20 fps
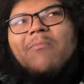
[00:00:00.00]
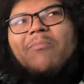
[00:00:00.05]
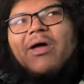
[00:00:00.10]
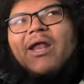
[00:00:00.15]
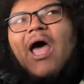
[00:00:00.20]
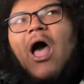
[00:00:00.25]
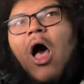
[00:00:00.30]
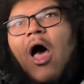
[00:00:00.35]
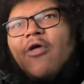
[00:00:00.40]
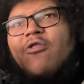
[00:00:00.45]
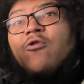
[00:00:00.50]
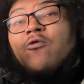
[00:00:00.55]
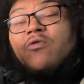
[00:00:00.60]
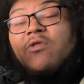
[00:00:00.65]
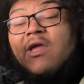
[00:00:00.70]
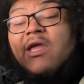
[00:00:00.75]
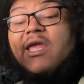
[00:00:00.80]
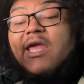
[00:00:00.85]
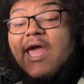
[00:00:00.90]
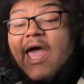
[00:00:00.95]
but I also
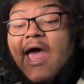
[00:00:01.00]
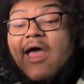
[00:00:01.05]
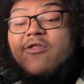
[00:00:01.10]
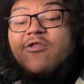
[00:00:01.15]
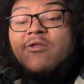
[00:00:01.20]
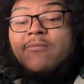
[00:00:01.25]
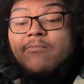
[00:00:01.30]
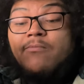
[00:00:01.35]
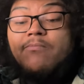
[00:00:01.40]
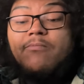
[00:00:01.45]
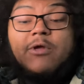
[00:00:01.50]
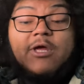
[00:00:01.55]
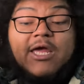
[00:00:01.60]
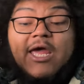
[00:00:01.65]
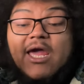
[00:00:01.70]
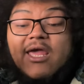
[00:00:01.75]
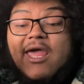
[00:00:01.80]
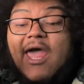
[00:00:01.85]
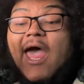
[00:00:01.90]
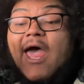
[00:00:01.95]
think he has some
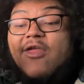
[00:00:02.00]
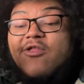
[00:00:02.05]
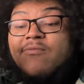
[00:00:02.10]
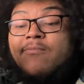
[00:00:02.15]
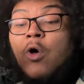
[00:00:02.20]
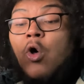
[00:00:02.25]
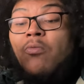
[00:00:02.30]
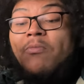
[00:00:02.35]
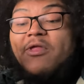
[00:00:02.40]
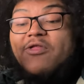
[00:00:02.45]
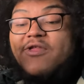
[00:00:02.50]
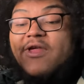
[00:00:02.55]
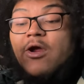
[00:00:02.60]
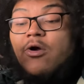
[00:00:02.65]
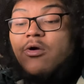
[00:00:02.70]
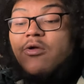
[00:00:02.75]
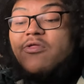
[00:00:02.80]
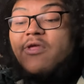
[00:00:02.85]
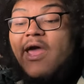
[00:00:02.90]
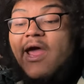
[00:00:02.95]
kick-ass moments
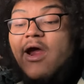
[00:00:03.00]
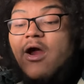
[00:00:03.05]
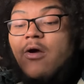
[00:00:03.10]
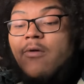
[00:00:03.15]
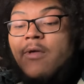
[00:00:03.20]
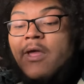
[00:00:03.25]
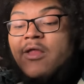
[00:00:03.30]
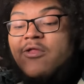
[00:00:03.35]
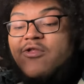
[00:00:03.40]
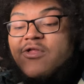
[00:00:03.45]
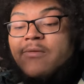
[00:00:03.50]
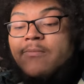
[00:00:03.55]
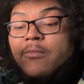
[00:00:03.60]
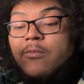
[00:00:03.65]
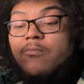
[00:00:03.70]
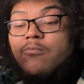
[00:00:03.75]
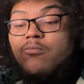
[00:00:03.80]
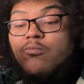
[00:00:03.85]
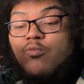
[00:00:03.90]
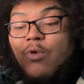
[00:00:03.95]
here or there in
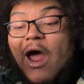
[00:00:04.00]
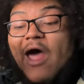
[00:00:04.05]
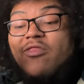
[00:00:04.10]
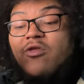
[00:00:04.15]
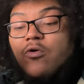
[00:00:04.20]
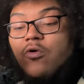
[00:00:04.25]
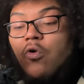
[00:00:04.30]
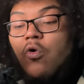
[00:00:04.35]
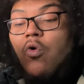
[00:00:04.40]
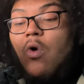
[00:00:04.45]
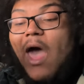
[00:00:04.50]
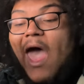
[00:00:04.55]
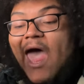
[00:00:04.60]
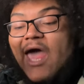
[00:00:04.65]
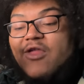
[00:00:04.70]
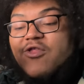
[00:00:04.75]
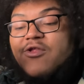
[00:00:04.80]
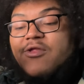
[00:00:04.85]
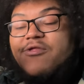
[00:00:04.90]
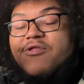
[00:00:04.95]
some rather cool
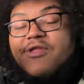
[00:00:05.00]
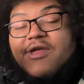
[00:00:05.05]
action